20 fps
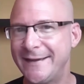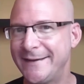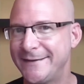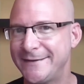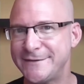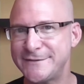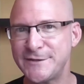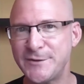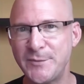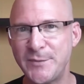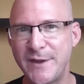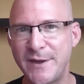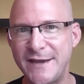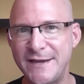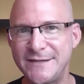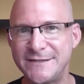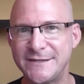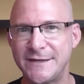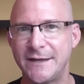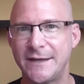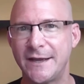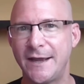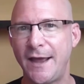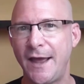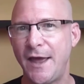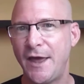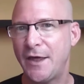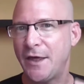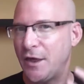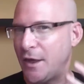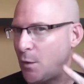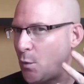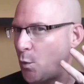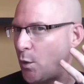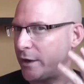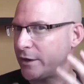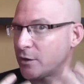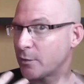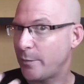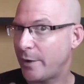it is amazing
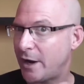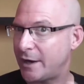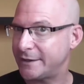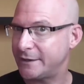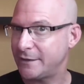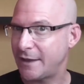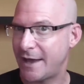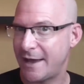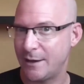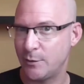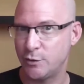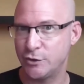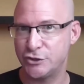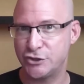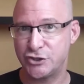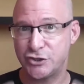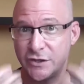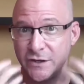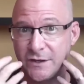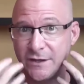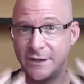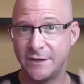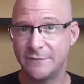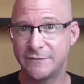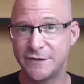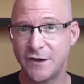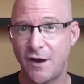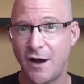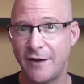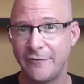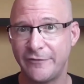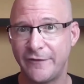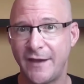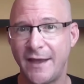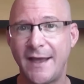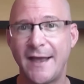what your body language gives off.